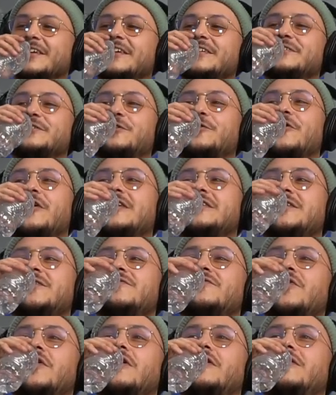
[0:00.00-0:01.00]
There's a crazy
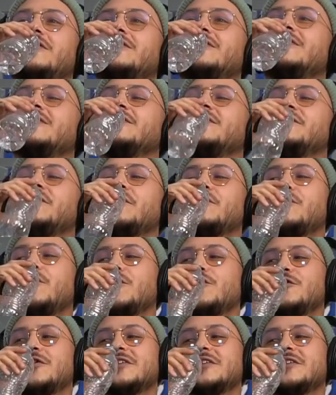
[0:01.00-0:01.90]
vault. You ever go to